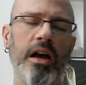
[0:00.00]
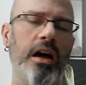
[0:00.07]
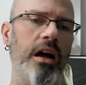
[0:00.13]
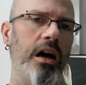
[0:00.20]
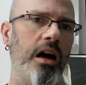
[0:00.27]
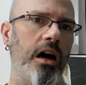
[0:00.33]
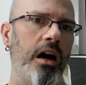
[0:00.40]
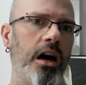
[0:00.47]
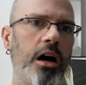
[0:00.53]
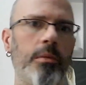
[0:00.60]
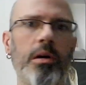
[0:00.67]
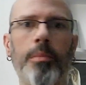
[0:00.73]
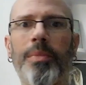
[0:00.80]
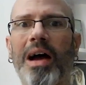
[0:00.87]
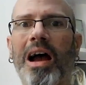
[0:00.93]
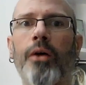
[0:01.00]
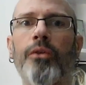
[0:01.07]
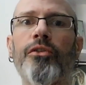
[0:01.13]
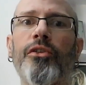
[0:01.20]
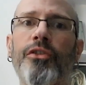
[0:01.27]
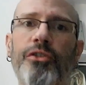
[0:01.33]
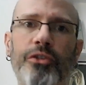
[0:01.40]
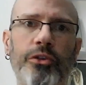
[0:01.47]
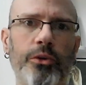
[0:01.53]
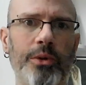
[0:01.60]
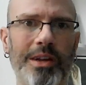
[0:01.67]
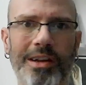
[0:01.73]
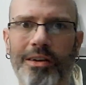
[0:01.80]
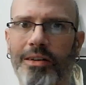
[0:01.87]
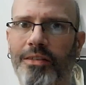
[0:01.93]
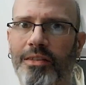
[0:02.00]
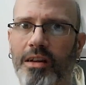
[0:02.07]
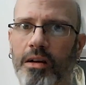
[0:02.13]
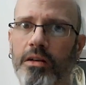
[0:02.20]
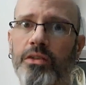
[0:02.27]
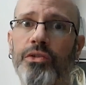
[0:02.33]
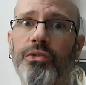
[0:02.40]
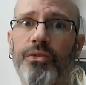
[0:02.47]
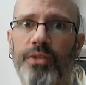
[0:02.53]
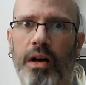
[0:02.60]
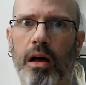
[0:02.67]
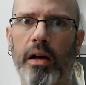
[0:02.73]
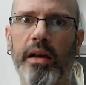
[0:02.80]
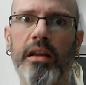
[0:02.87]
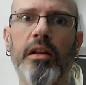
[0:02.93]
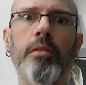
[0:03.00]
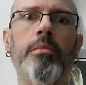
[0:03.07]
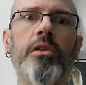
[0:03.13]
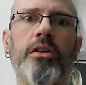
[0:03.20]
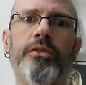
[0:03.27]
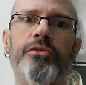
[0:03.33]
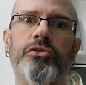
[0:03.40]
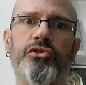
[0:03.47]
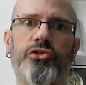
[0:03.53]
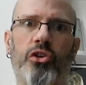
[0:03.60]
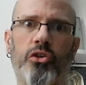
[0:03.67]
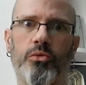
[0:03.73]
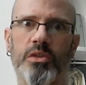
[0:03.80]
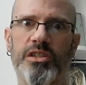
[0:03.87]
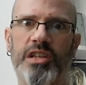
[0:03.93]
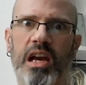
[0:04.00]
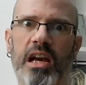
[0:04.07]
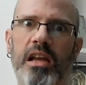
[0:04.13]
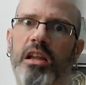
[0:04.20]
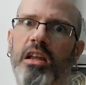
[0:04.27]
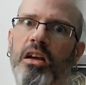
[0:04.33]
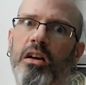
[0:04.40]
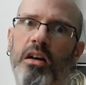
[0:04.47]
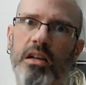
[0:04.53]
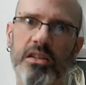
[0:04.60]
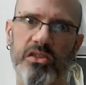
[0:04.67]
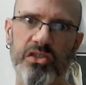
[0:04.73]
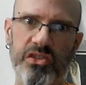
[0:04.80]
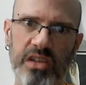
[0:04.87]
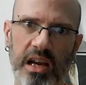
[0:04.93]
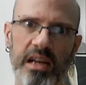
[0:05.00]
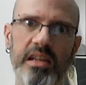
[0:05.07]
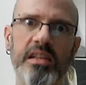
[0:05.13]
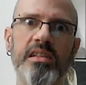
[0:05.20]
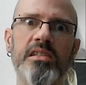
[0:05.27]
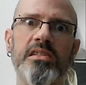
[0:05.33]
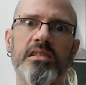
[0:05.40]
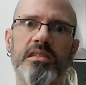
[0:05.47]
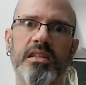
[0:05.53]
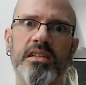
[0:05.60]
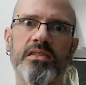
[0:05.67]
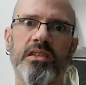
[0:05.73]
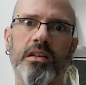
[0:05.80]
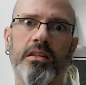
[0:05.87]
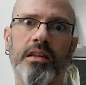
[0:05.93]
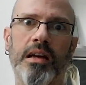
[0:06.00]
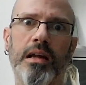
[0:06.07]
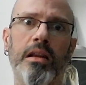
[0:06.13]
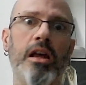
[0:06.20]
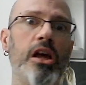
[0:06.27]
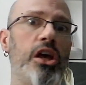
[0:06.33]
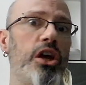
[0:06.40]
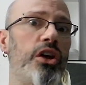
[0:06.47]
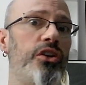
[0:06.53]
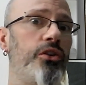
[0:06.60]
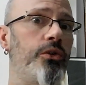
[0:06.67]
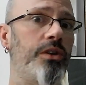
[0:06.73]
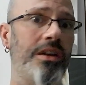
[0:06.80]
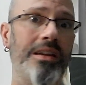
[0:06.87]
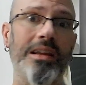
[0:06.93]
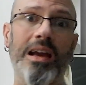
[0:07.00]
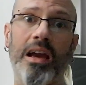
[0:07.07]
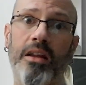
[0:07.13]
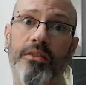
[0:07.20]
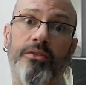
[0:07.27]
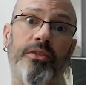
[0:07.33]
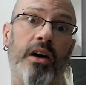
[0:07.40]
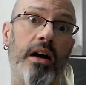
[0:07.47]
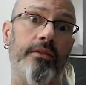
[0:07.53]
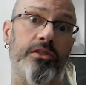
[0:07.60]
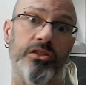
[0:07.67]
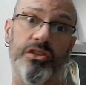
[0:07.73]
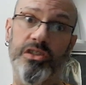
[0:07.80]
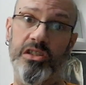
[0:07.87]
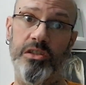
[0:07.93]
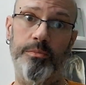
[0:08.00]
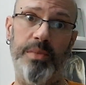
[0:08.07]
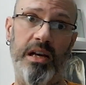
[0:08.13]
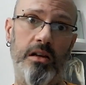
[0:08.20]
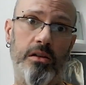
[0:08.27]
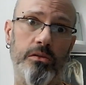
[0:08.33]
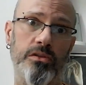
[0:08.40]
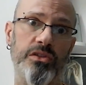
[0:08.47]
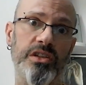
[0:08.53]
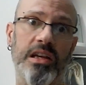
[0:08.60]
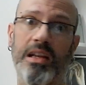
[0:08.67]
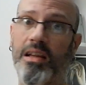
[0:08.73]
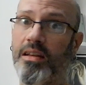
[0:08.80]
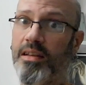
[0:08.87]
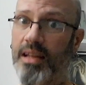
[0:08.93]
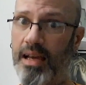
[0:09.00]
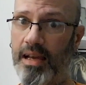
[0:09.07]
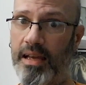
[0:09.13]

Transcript: A pound or two here and there is fine, but if you start retaining ascites and things like that, you could gain 5 or 6 pounds in a day.